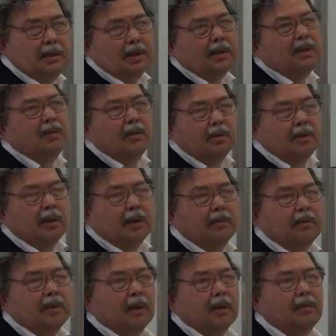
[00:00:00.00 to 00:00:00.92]
just don't
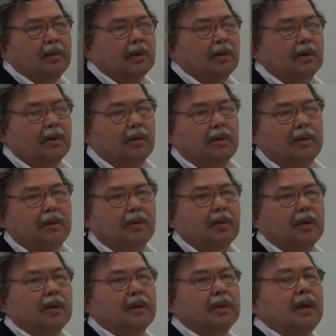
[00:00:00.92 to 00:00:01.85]
have time to go into
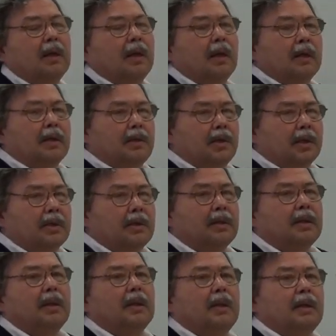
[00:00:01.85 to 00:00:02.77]
this.
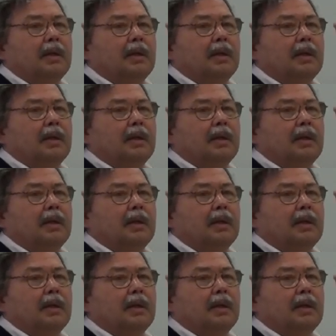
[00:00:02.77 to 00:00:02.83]
Just